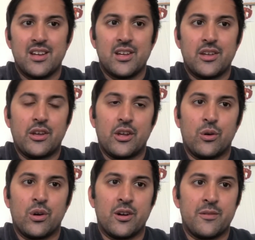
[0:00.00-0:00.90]

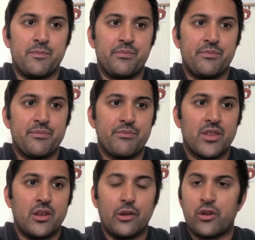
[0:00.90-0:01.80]
Tom
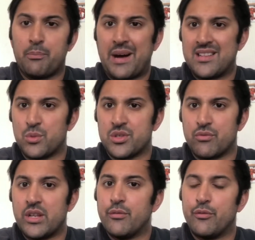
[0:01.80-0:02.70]
Banton wasn't
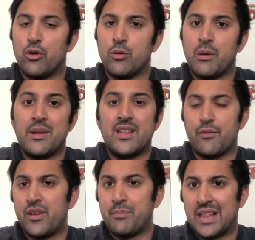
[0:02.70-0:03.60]
really in form. I mean,
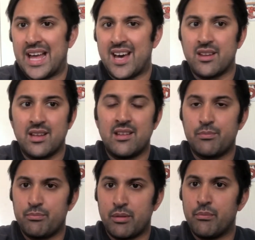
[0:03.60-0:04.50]
David Milan, he's
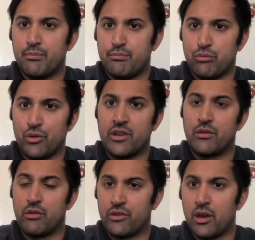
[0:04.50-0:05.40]
been brought in as
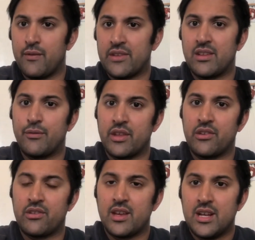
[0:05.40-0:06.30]
reserve, hasn't he, for
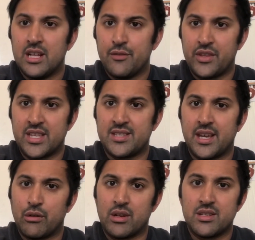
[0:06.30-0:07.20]
this
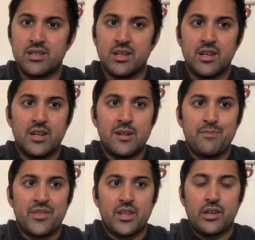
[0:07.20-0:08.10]
series?
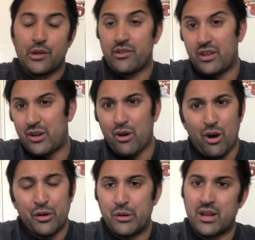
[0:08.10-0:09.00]
So you could
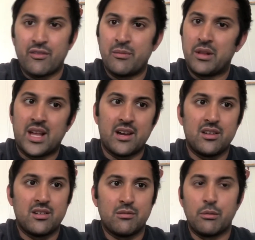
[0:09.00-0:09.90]
argue David Milan
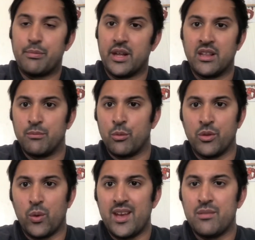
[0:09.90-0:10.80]
could be playing at the moment the
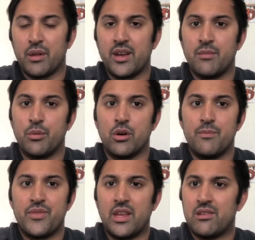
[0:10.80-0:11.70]
way he's playing, but
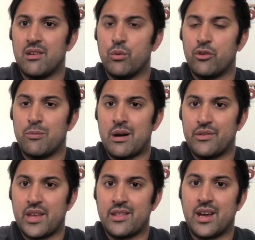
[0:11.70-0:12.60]
I think Silverwood's come out and
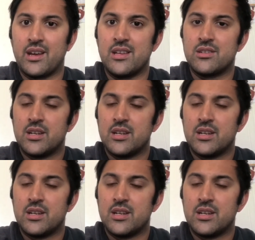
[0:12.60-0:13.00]
said that he's